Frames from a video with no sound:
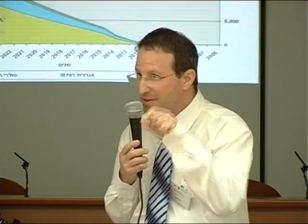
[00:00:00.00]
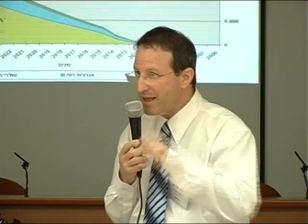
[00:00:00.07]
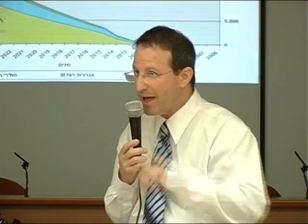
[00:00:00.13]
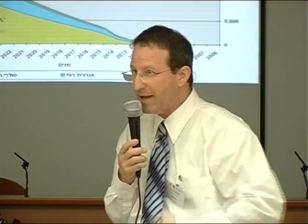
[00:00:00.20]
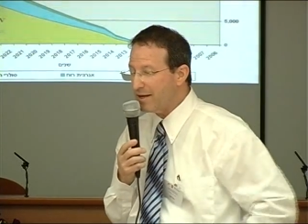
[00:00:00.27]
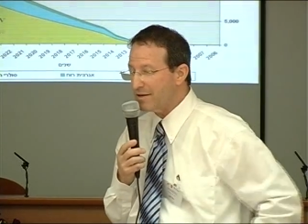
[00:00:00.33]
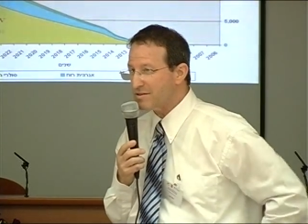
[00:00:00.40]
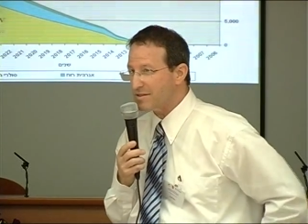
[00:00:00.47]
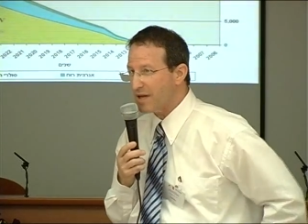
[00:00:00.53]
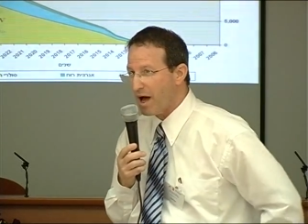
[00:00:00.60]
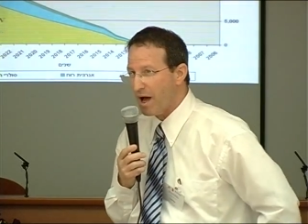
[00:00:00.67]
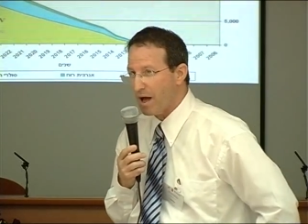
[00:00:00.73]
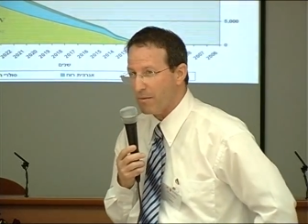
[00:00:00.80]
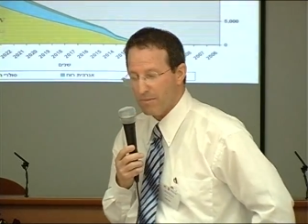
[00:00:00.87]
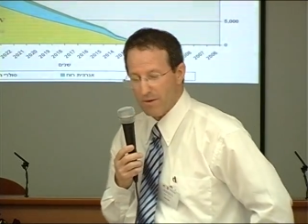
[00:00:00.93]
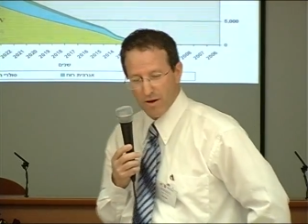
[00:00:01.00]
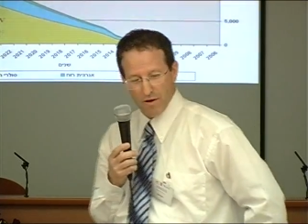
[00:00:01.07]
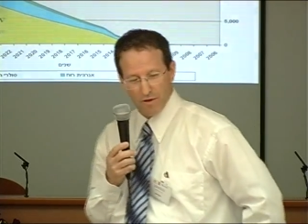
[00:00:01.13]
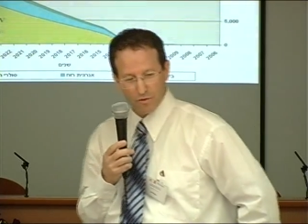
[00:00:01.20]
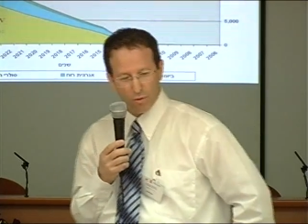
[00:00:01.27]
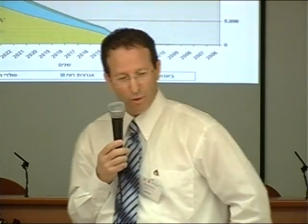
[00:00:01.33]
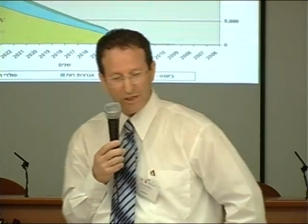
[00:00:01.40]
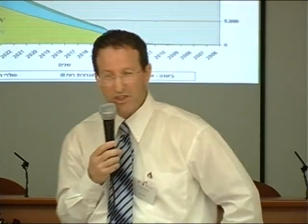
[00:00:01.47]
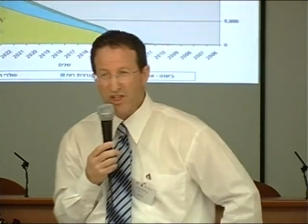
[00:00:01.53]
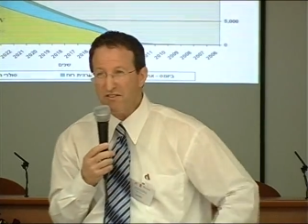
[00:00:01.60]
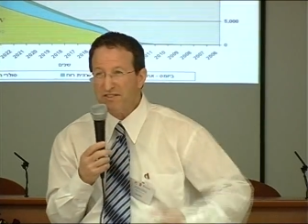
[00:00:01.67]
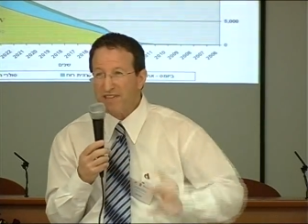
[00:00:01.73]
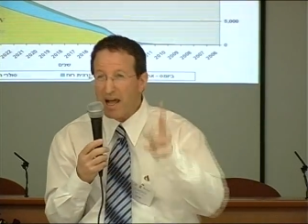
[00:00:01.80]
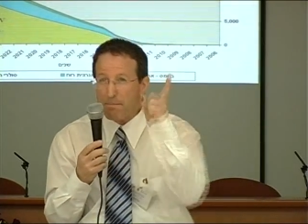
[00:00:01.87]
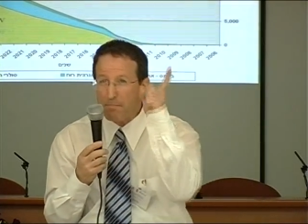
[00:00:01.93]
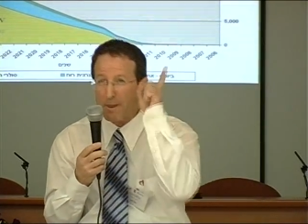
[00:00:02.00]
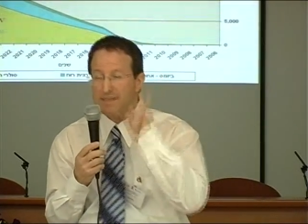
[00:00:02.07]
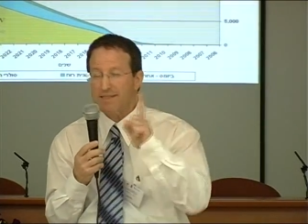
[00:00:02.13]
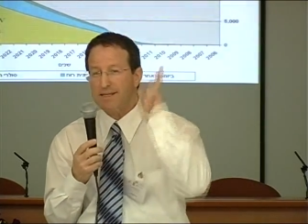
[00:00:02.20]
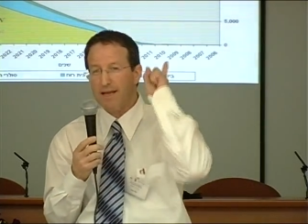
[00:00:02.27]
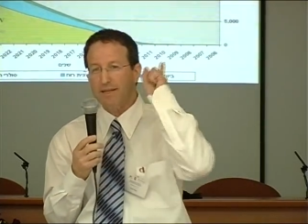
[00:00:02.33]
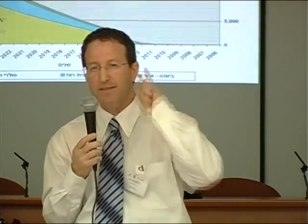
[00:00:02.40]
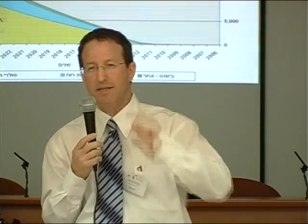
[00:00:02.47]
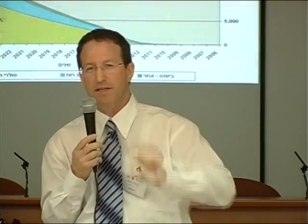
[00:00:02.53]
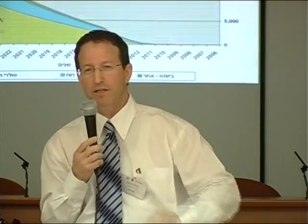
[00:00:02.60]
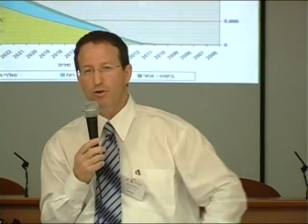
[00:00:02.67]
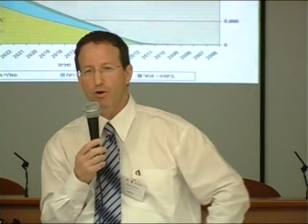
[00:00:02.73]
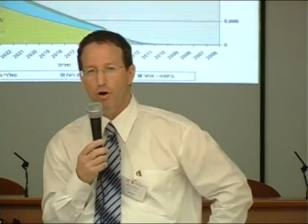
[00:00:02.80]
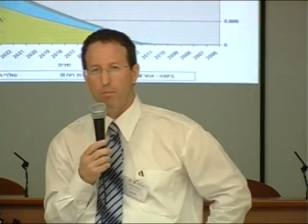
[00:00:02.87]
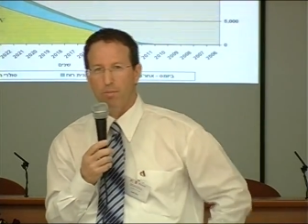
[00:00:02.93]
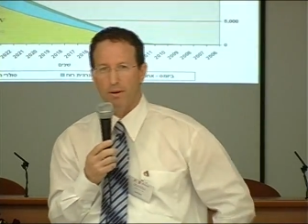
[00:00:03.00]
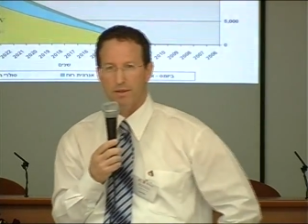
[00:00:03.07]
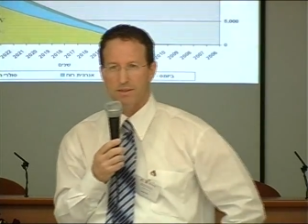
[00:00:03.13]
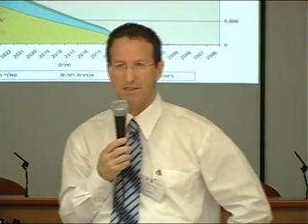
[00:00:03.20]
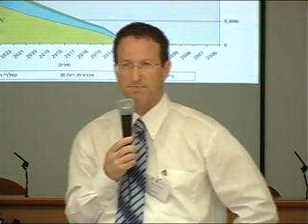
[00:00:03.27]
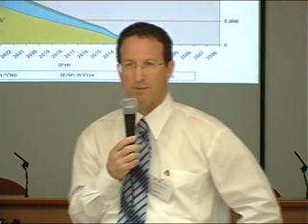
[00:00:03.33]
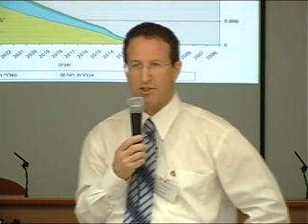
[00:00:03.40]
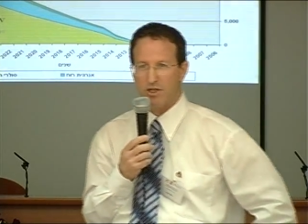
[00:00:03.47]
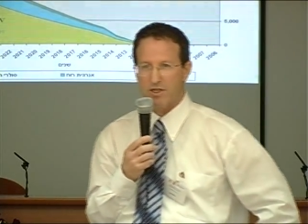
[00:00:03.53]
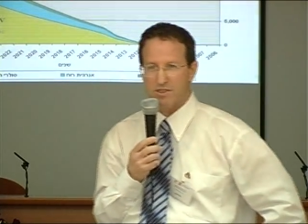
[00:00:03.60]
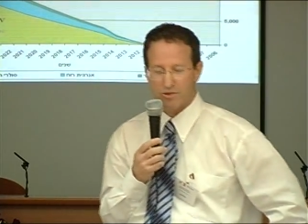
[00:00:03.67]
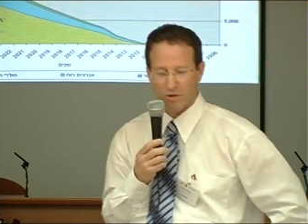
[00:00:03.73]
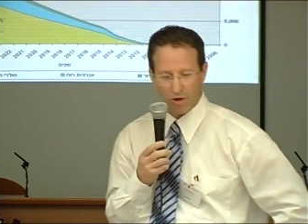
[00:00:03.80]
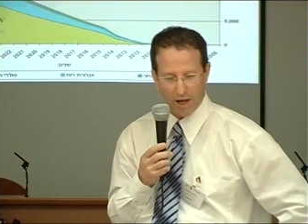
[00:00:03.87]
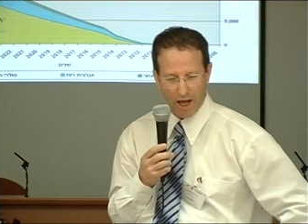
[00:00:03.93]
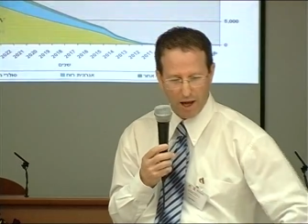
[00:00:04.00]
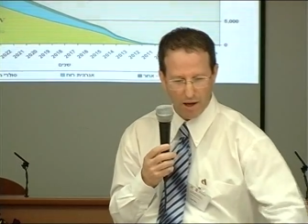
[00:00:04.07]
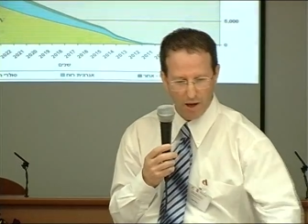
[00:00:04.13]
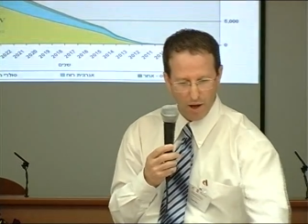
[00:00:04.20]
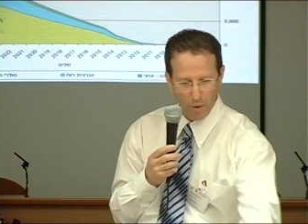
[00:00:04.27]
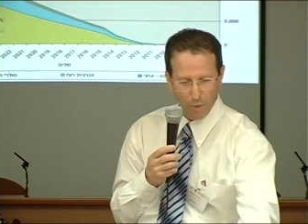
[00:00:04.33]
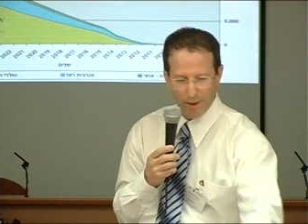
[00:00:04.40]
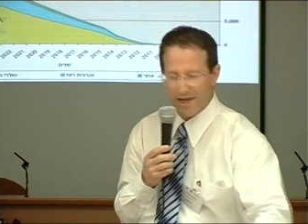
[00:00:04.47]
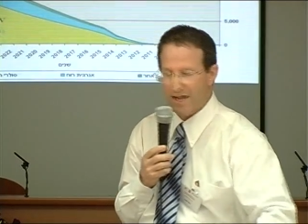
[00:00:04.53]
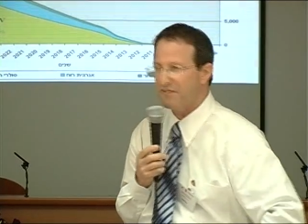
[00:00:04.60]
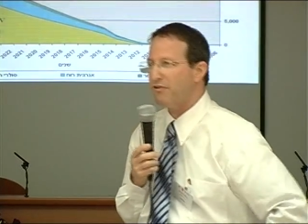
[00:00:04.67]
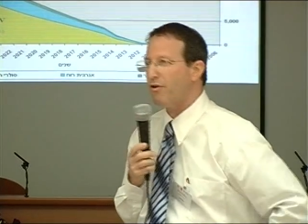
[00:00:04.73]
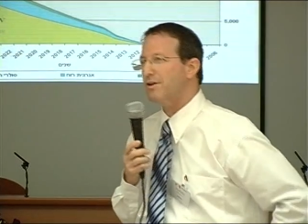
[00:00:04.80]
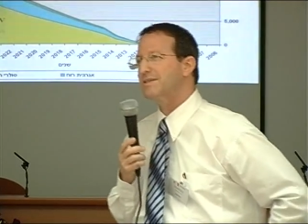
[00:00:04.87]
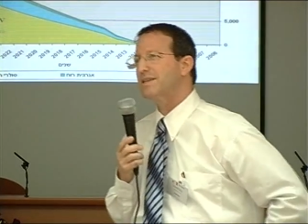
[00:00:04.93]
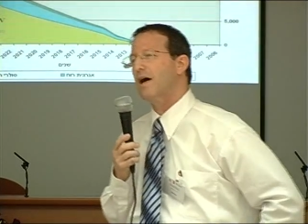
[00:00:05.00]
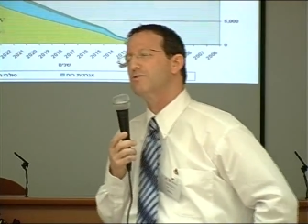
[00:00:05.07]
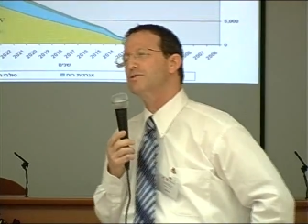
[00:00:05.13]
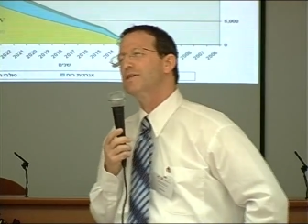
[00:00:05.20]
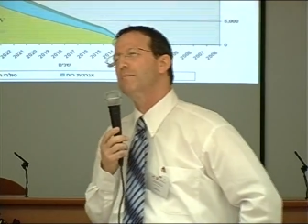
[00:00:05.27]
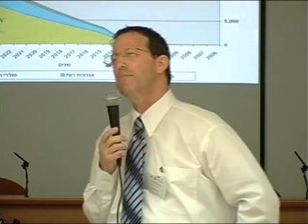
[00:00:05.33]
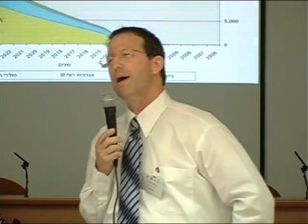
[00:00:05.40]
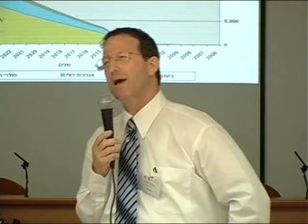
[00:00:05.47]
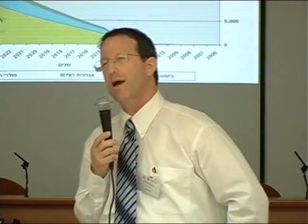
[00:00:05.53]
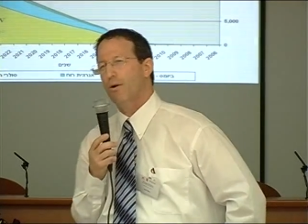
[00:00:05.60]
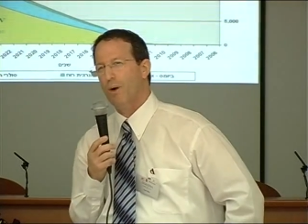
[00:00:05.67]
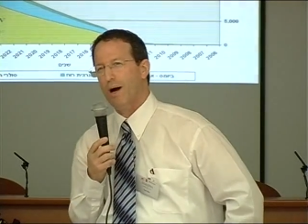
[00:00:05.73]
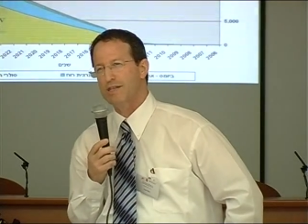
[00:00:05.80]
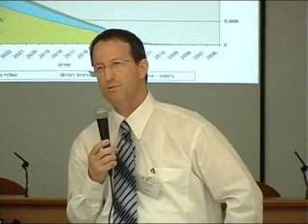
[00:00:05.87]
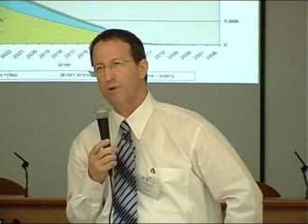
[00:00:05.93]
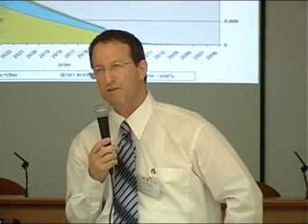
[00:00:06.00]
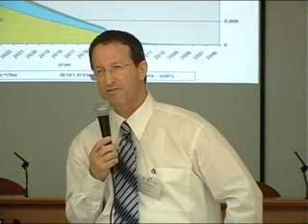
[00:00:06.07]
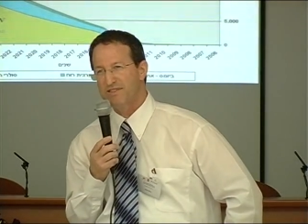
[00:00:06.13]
in 10 years' time, to achieve 10% renewable, especially solar, we need 4,000 megawatts.